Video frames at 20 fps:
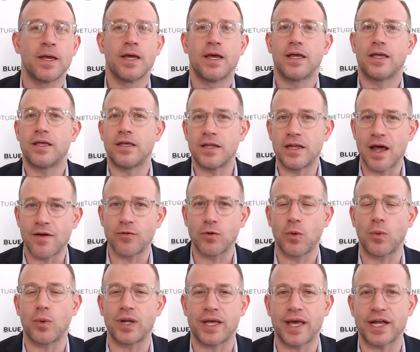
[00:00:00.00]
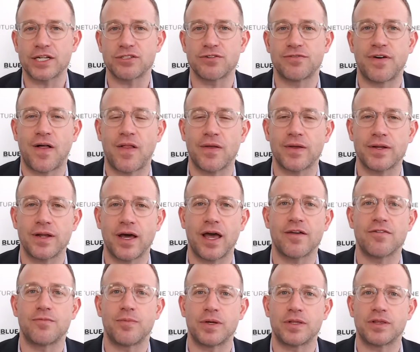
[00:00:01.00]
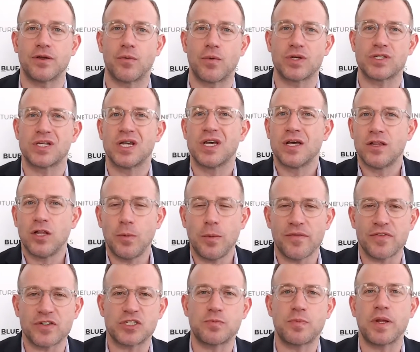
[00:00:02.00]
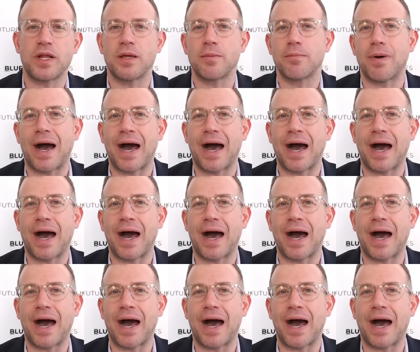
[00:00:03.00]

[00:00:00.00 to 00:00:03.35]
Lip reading: You never really want to catch a falling knife, but there was a little bit of a spinning